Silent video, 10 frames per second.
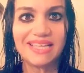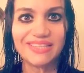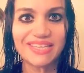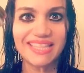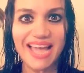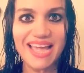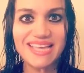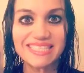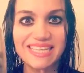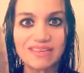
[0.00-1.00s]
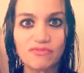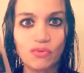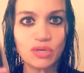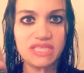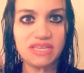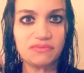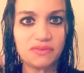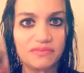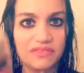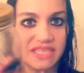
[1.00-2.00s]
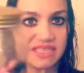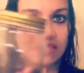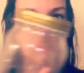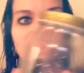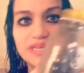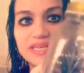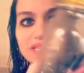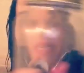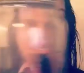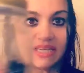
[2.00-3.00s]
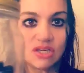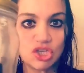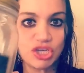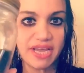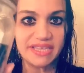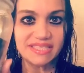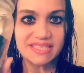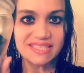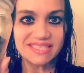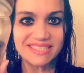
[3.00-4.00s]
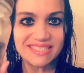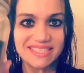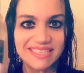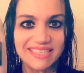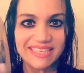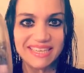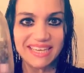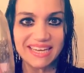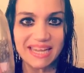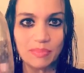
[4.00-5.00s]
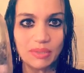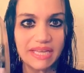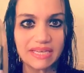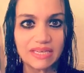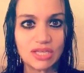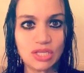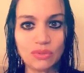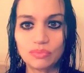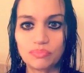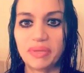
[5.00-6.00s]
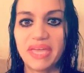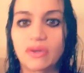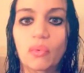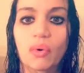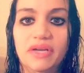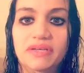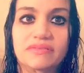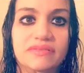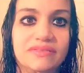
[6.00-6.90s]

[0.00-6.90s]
Look at that. It's like 14, 15 different shades. And I put like a cute pink one